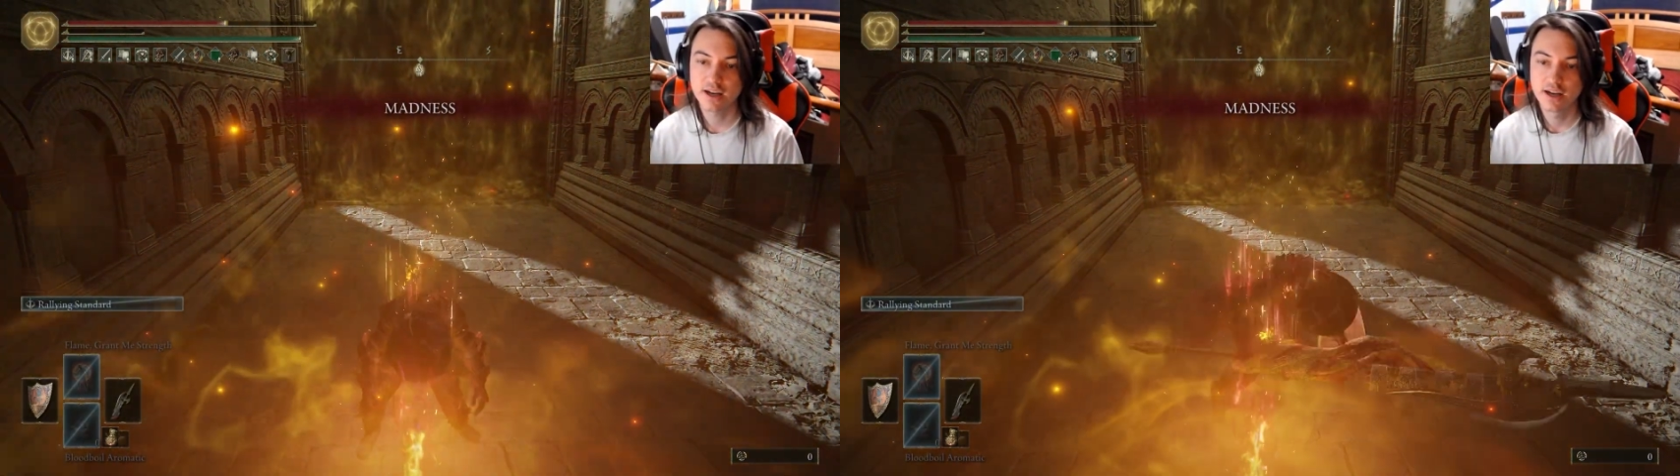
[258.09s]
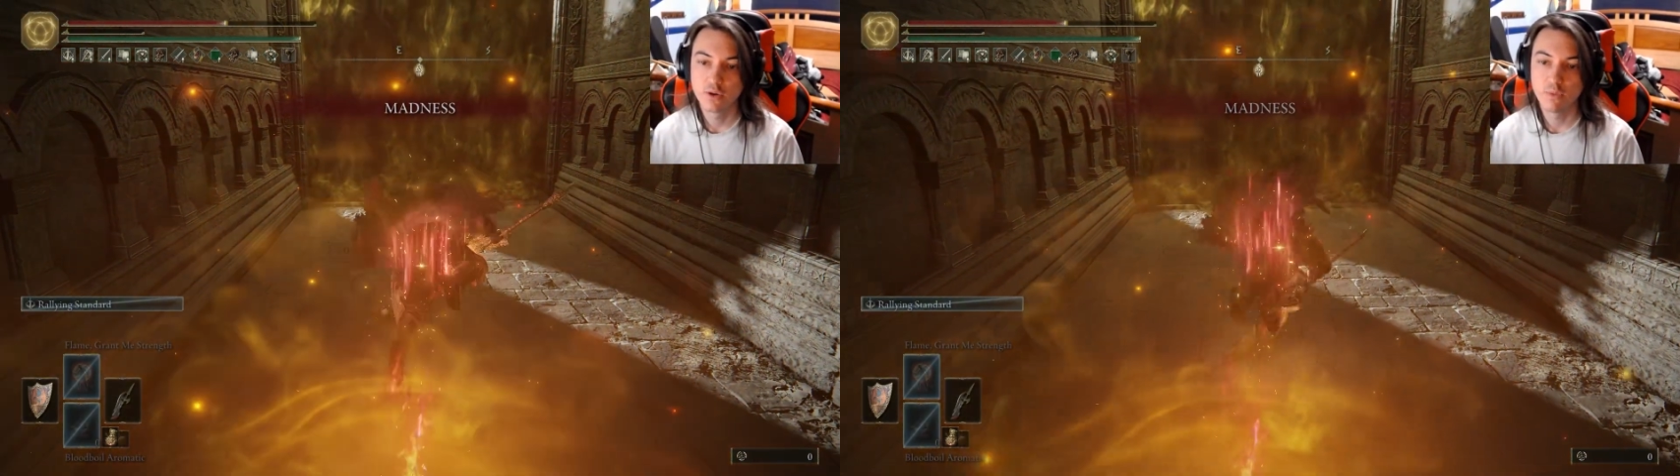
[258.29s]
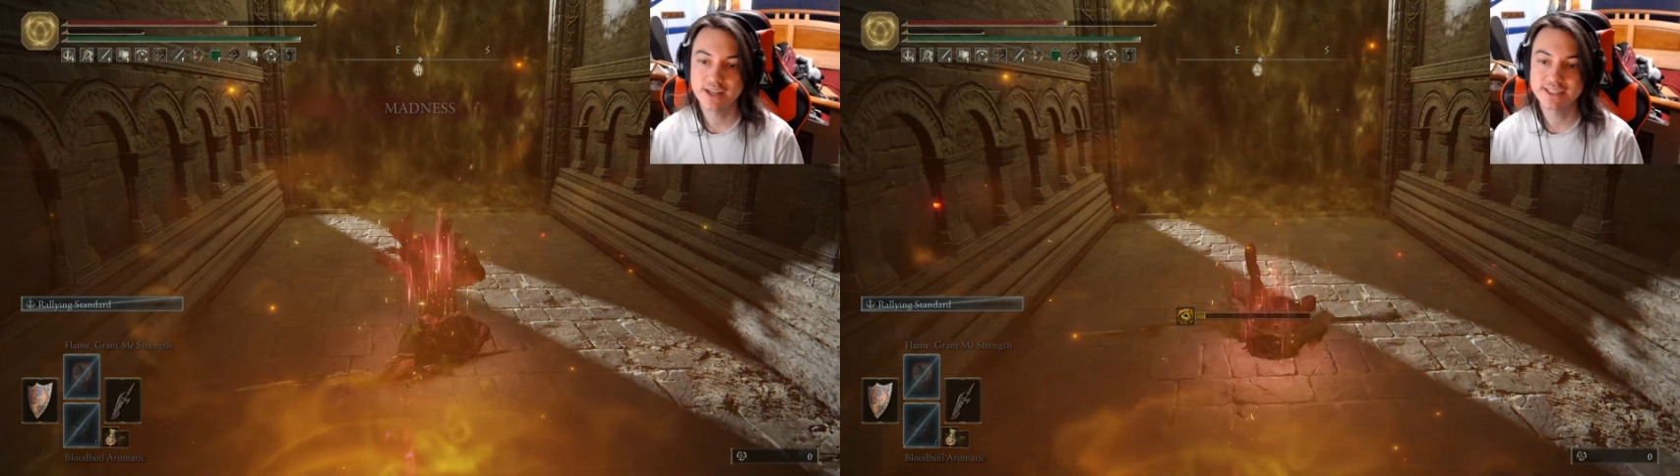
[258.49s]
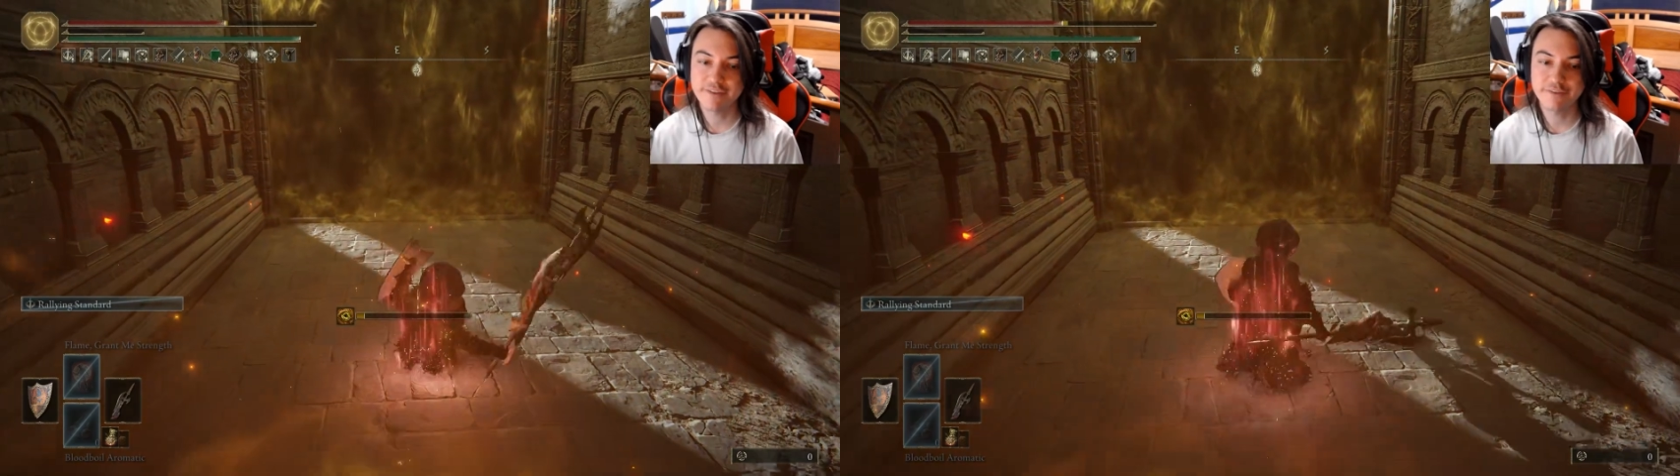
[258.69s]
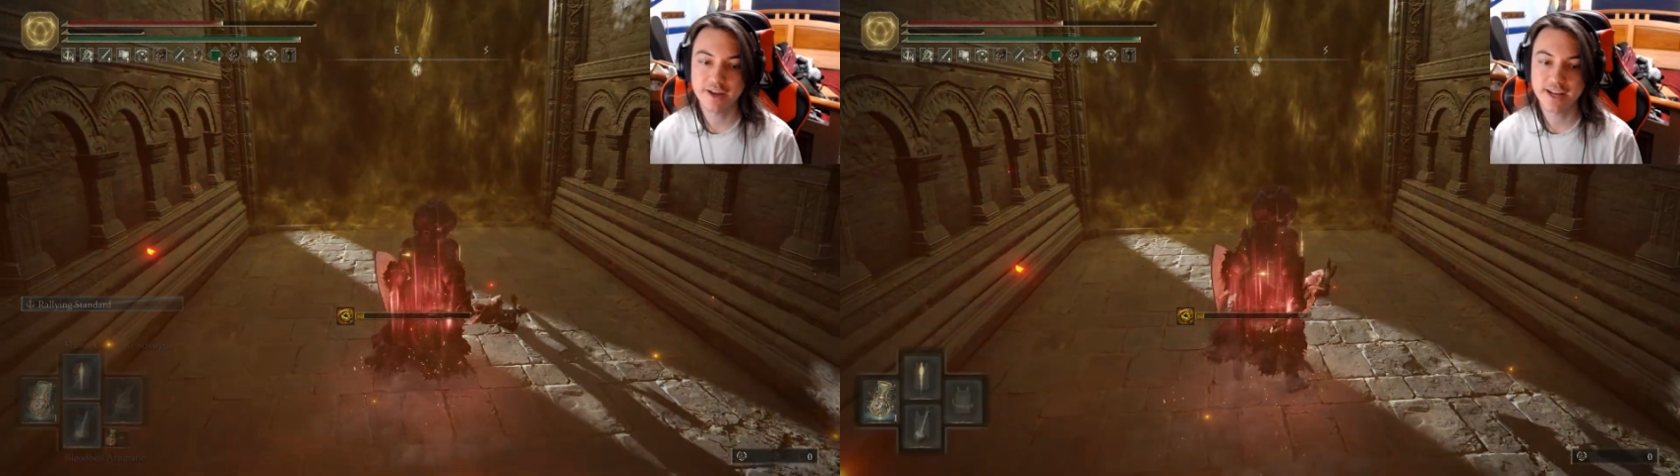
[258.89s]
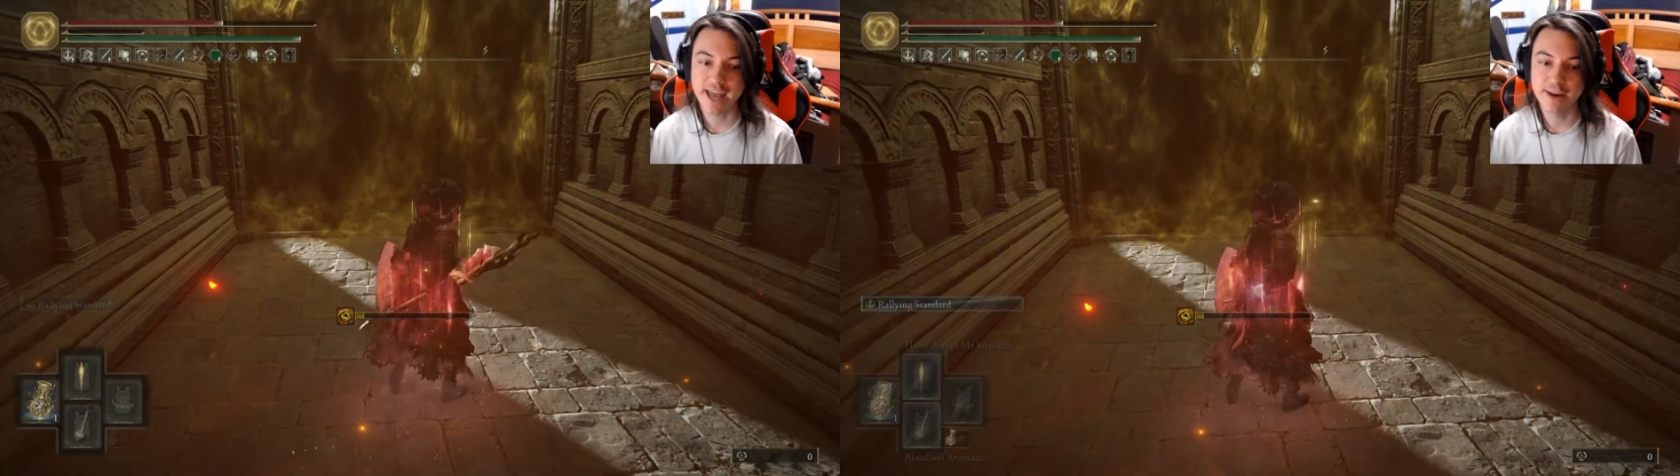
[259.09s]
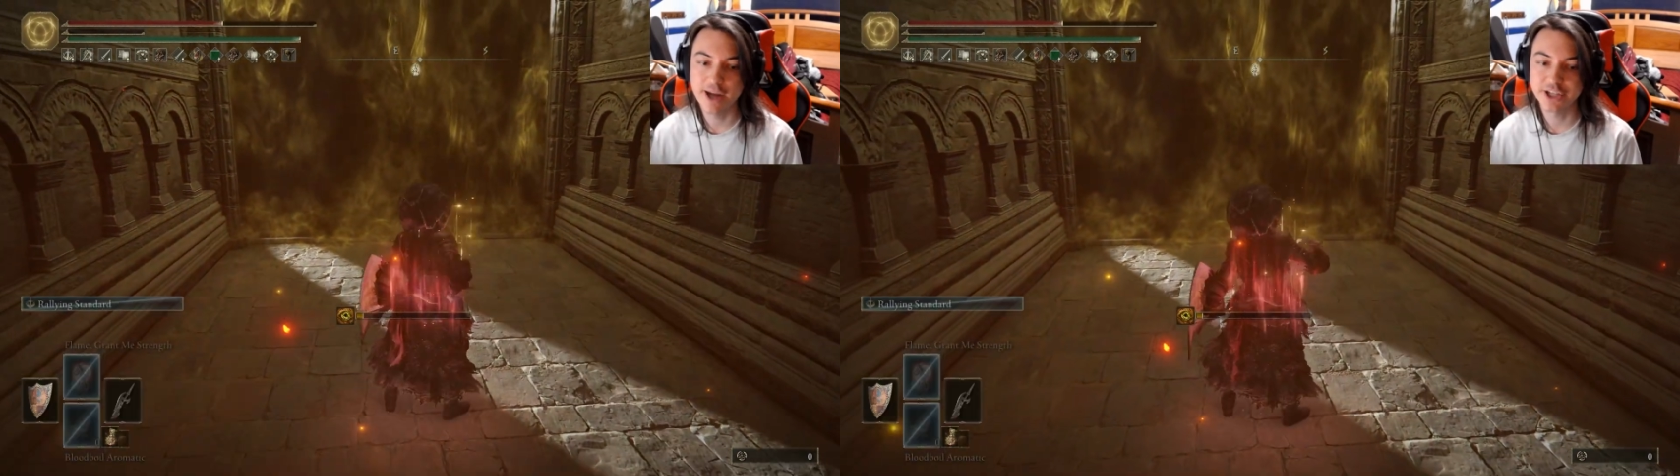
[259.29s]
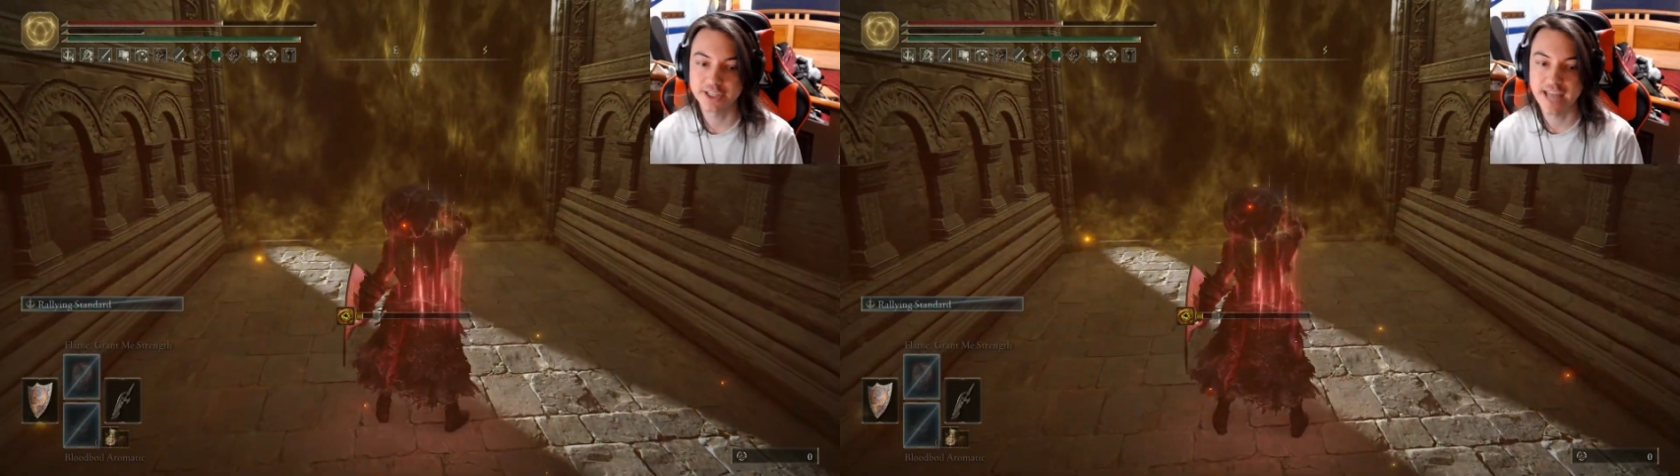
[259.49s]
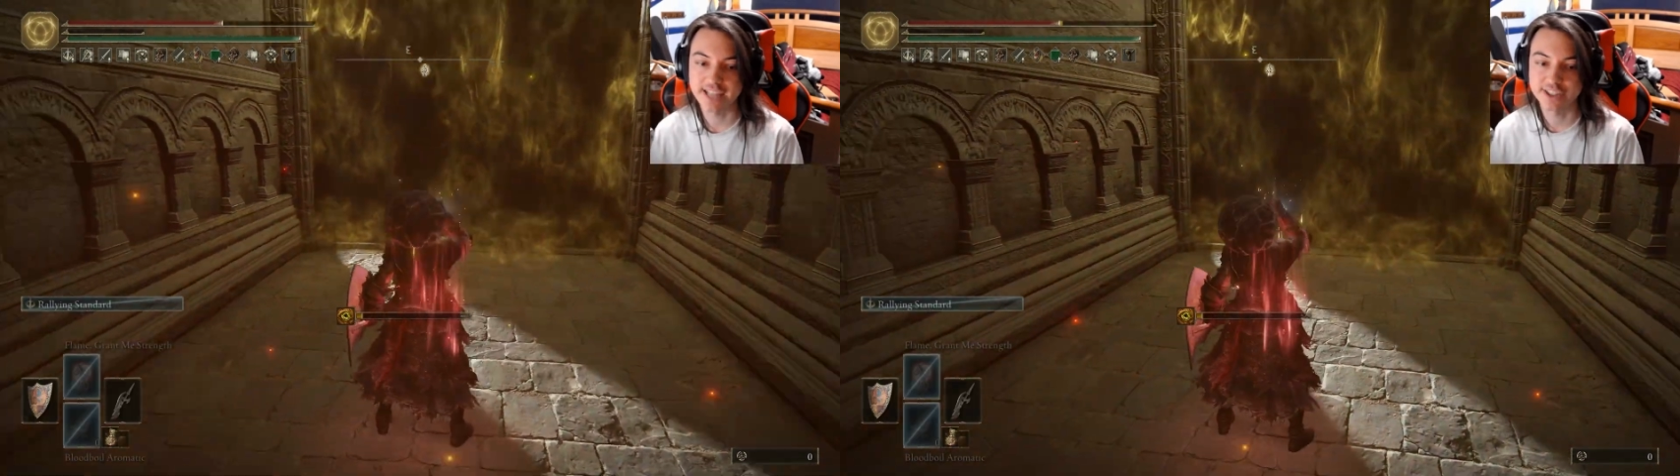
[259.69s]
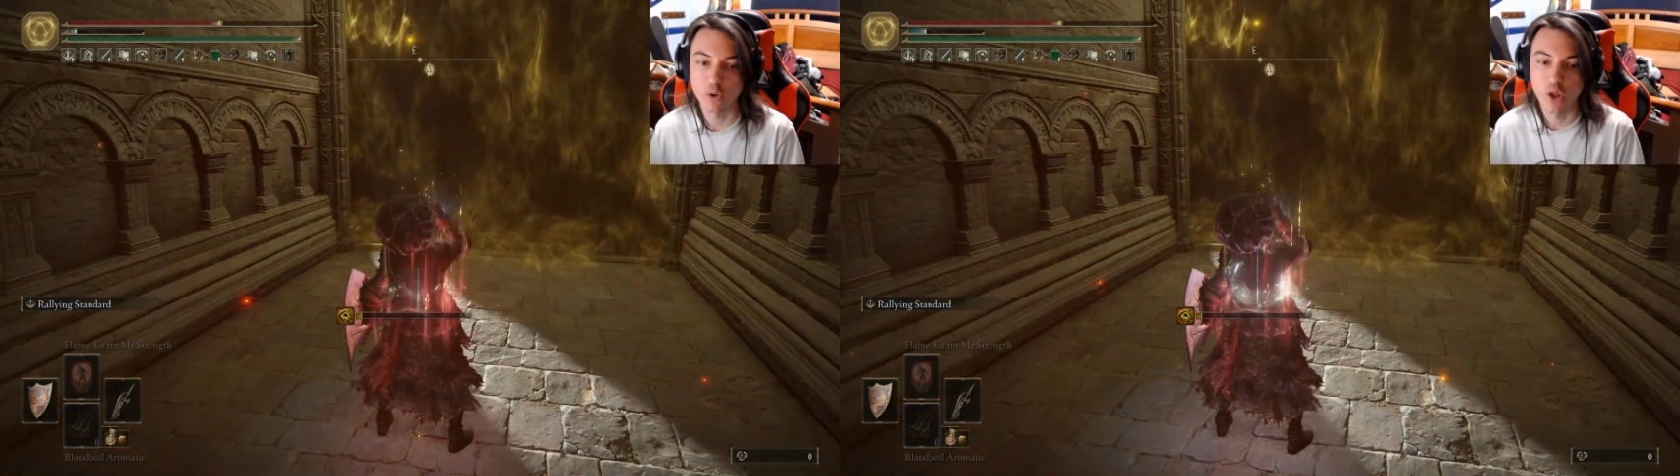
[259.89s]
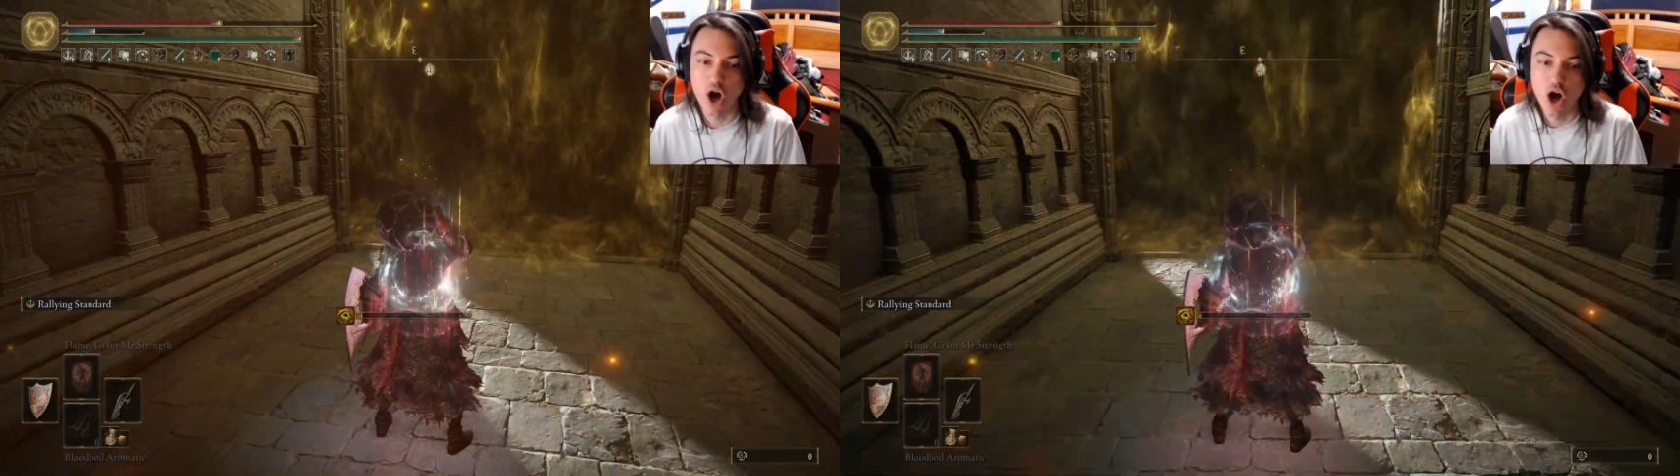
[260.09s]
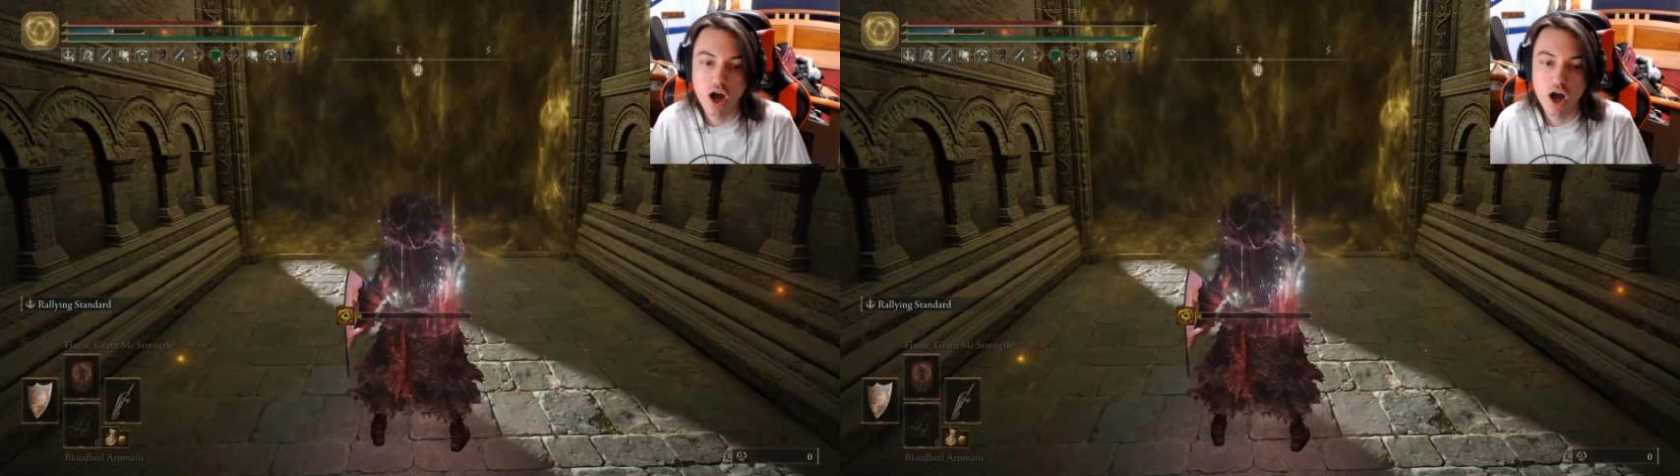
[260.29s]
why does that fucking animation take so long?